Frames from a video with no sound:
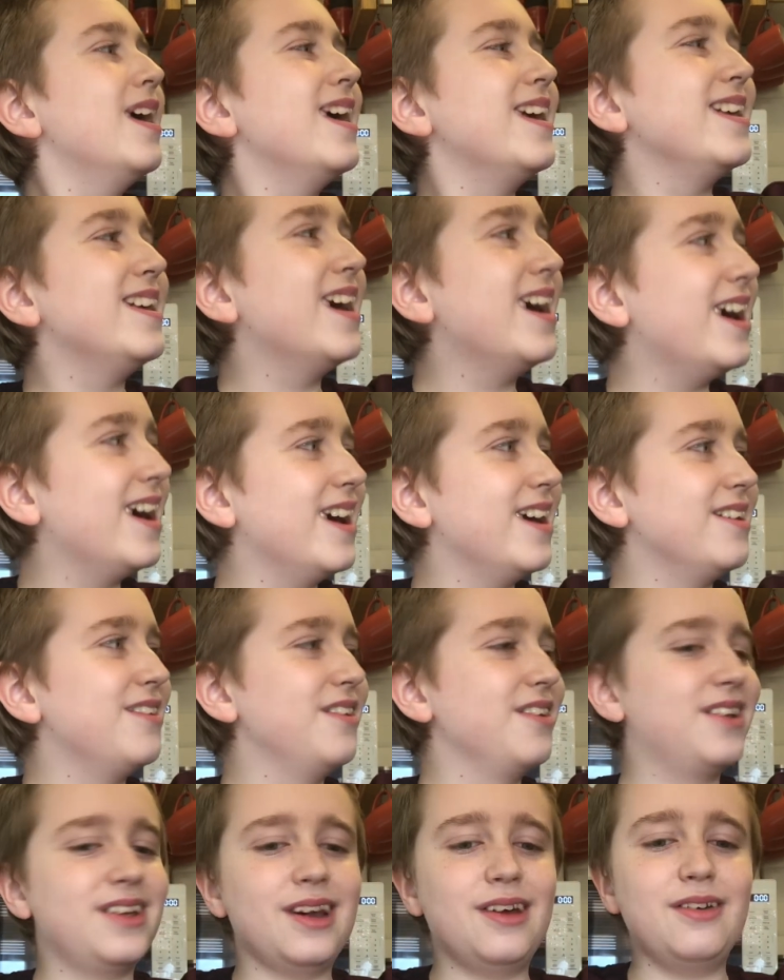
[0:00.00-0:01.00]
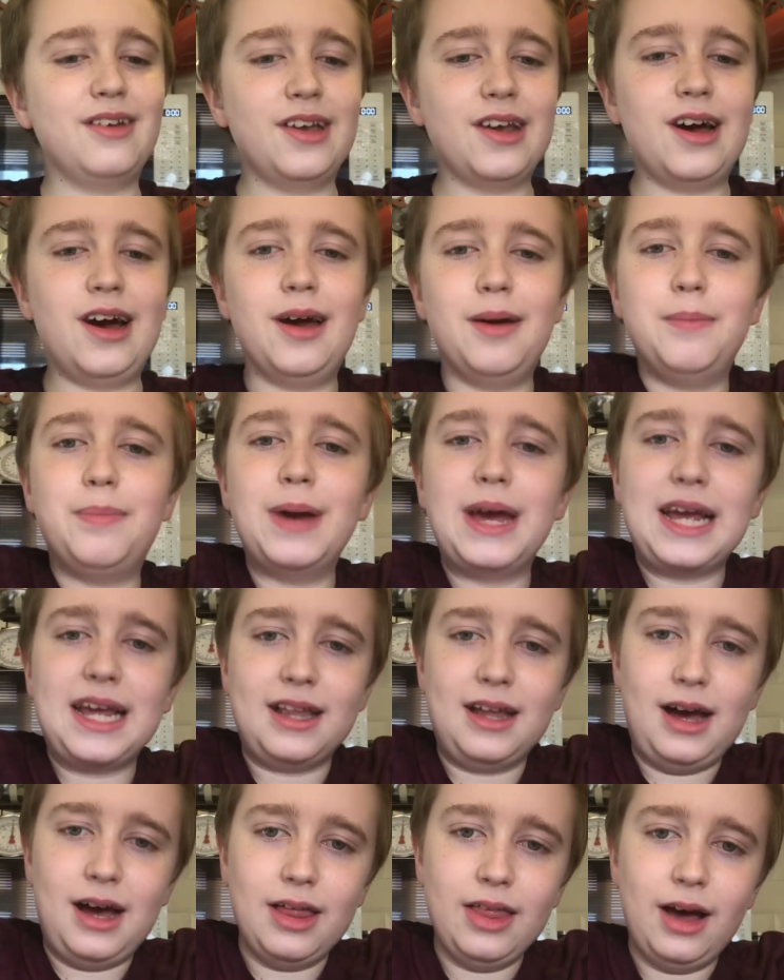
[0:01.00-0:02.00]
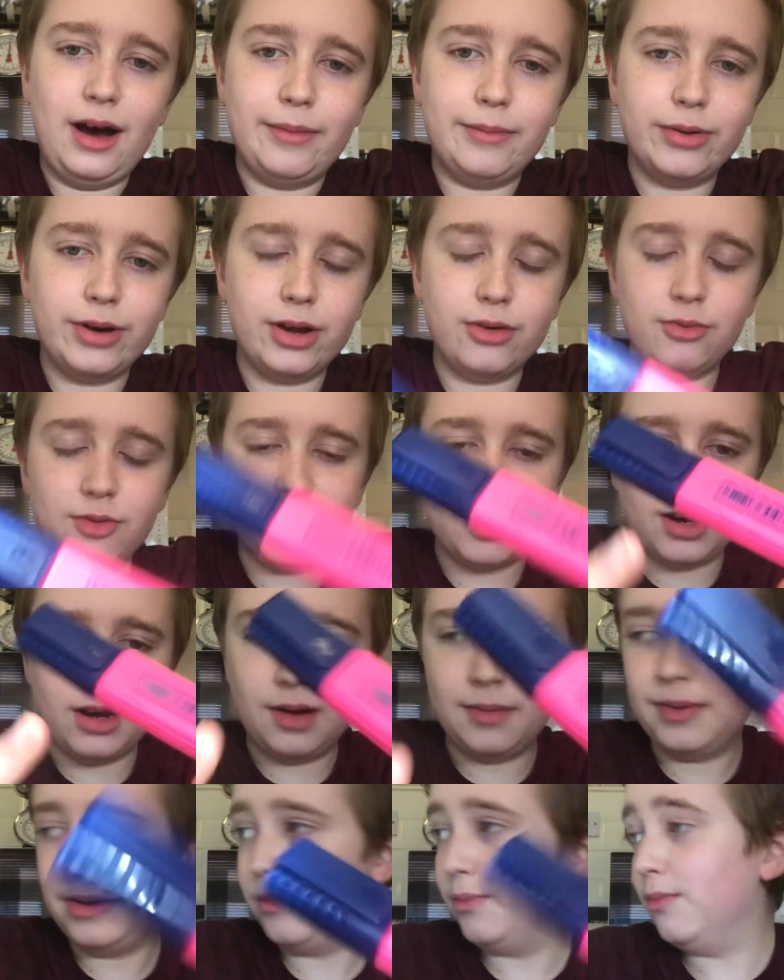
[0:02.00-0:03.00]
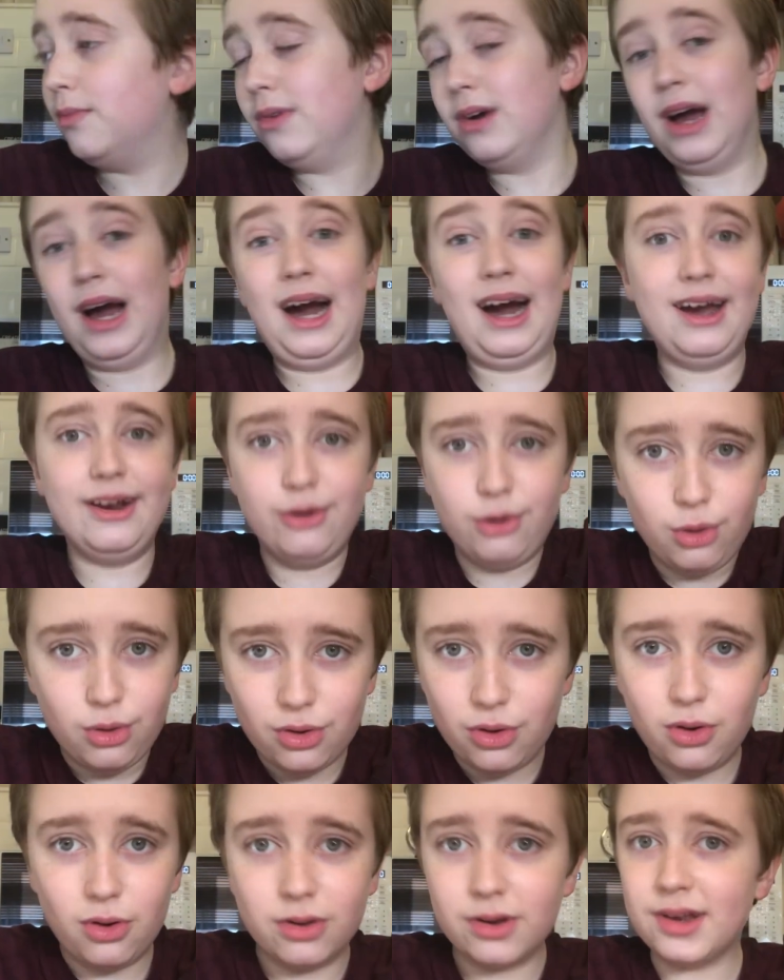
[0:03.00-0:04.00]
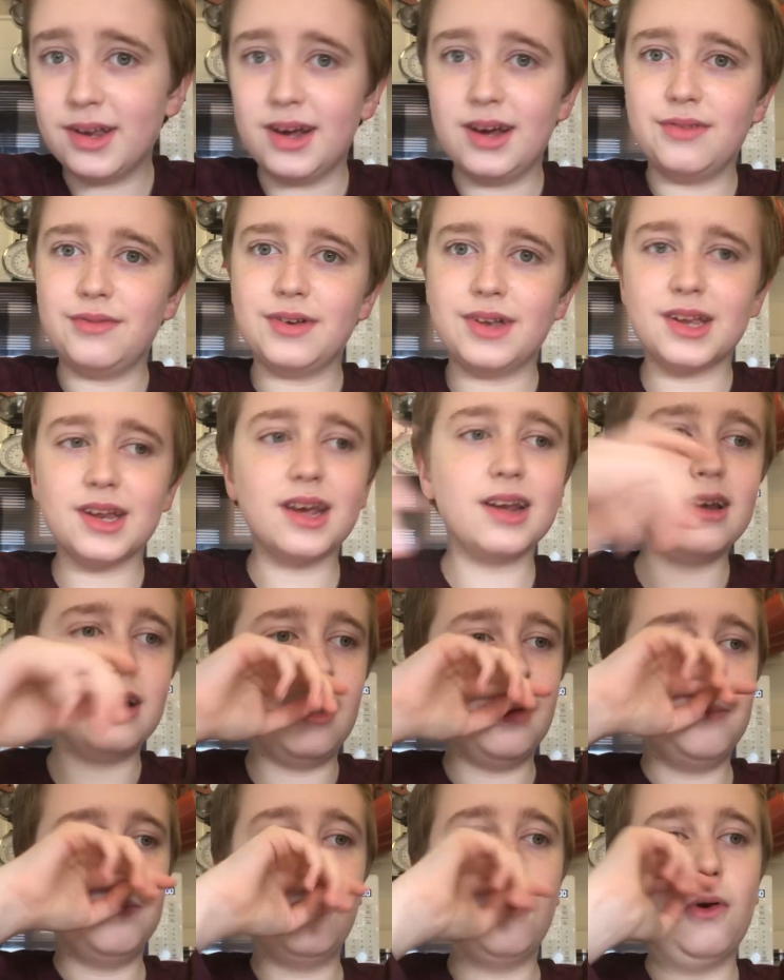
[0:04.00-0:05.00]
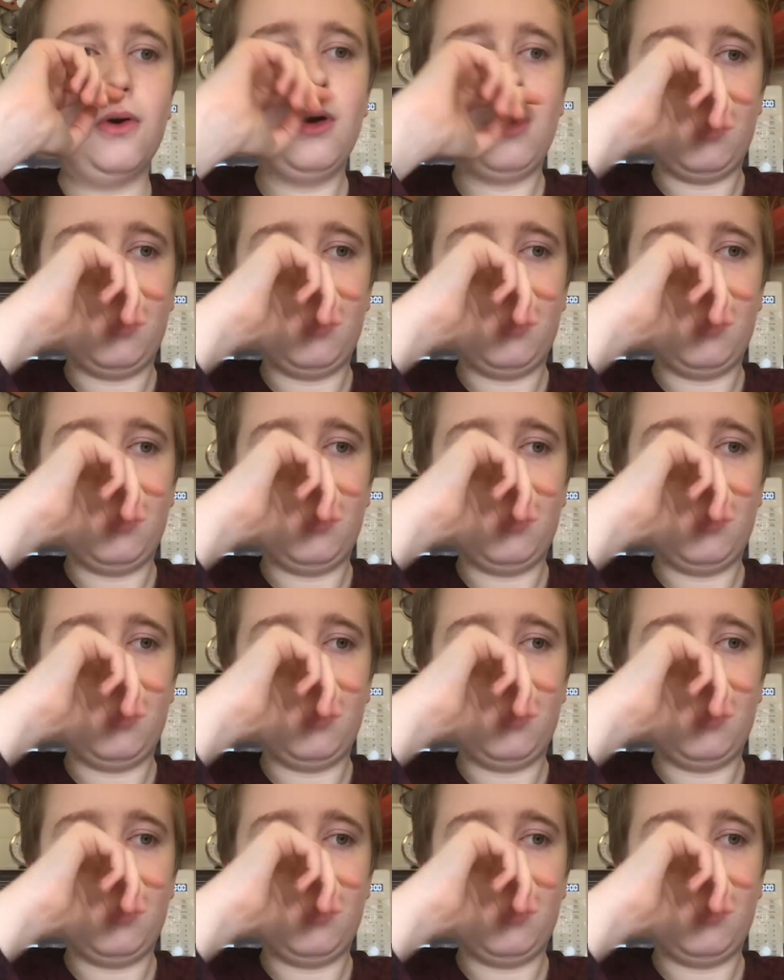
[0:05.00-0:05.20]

It just sounds like pink like that, but it was an I don't know because I haven't seen it, but